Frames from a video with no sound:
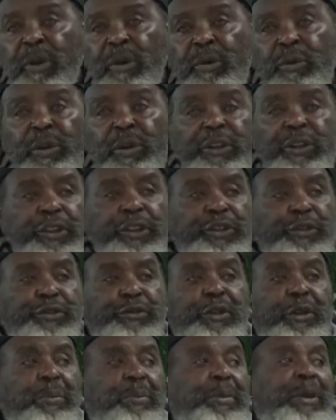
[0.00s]
we just
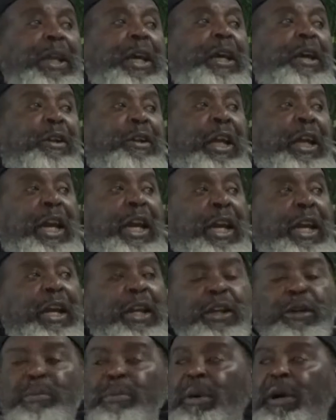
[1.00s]
stripped down an
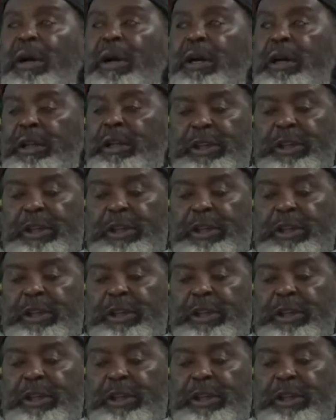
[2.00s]
iron bar